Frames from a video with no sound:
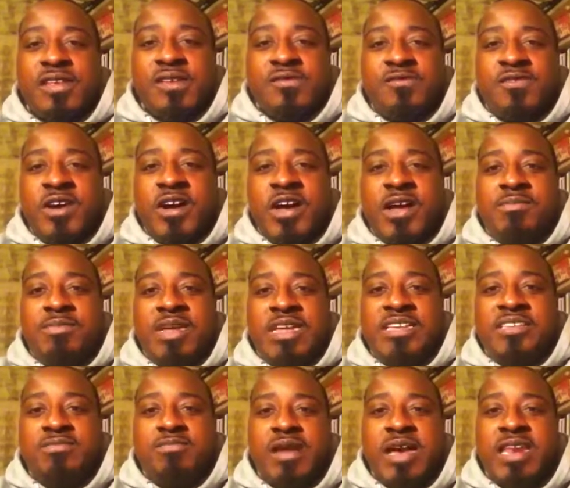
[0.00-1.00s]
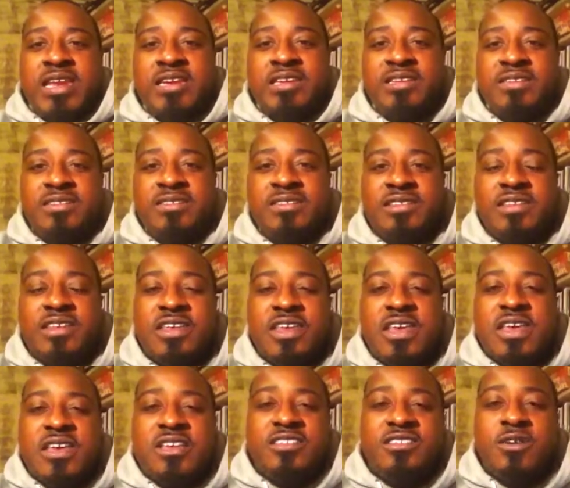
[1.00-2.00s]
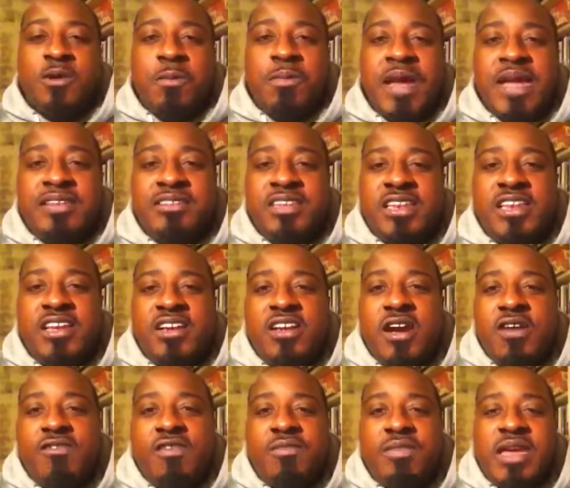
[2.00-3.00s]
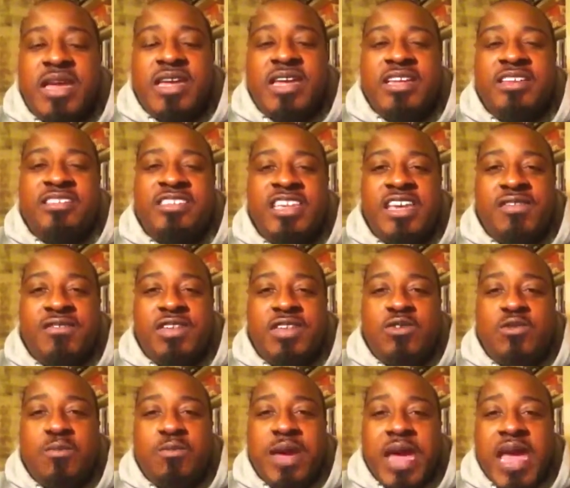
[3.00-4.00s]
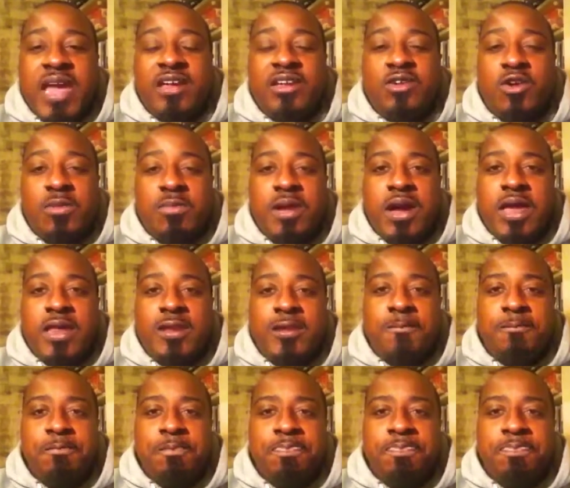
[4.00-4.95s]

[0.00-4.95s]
fund means money. So basically the government is giving you back your money.